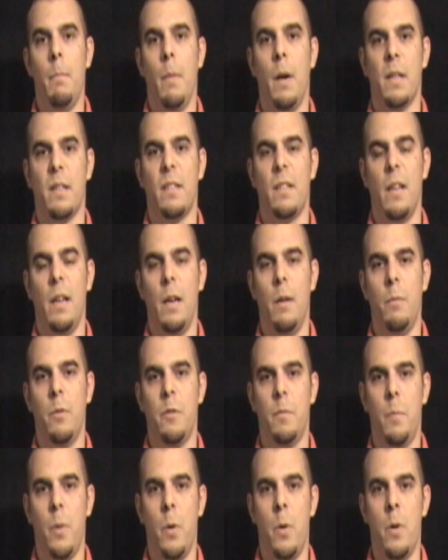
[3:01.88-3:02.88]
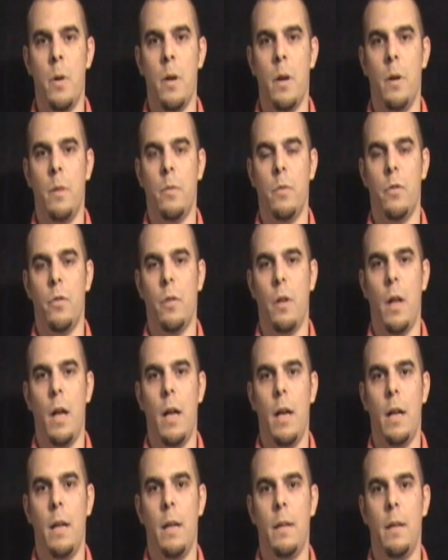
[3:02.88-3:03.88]
My son was born on
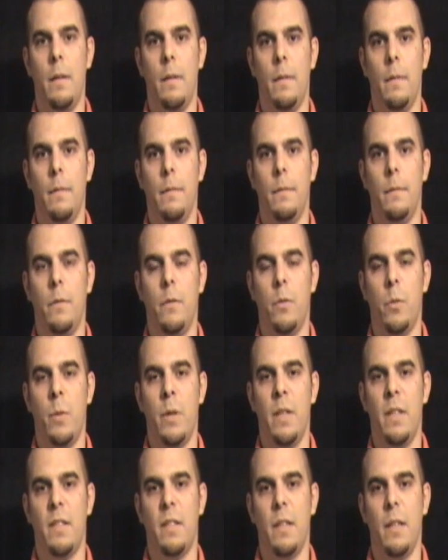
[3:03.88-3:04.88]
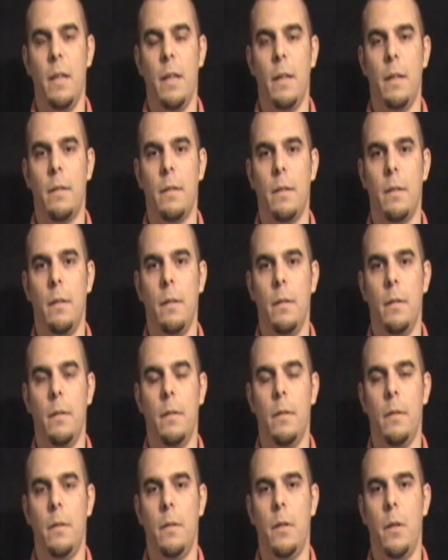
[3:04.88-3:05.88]
July 26,
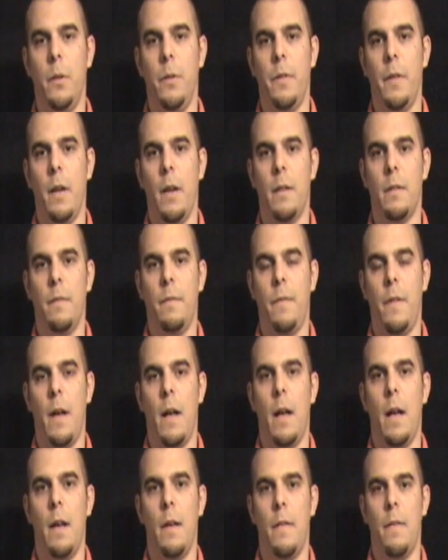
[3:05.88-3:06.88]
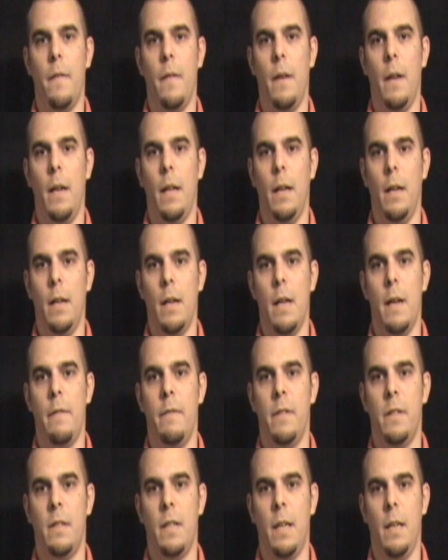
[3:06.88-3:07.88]
2005 at
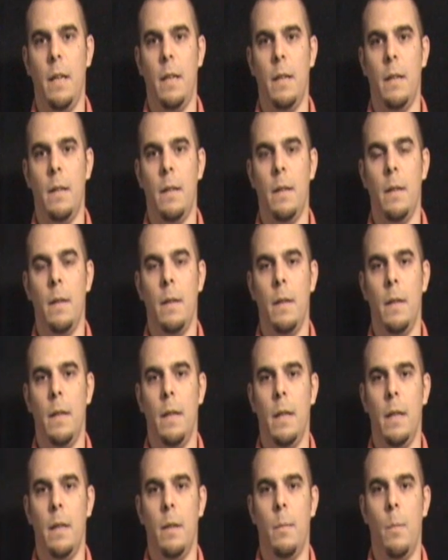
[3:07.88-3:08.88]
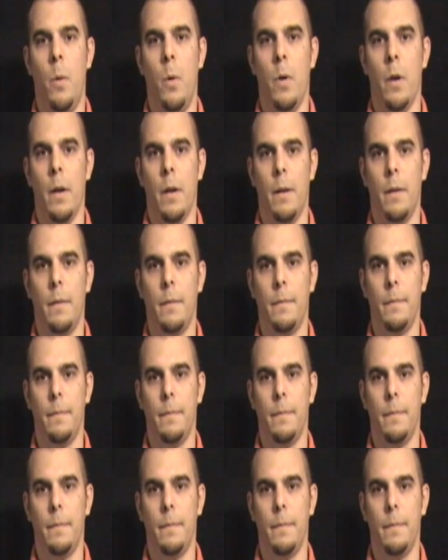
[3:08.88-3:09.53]
11:10 in the morning.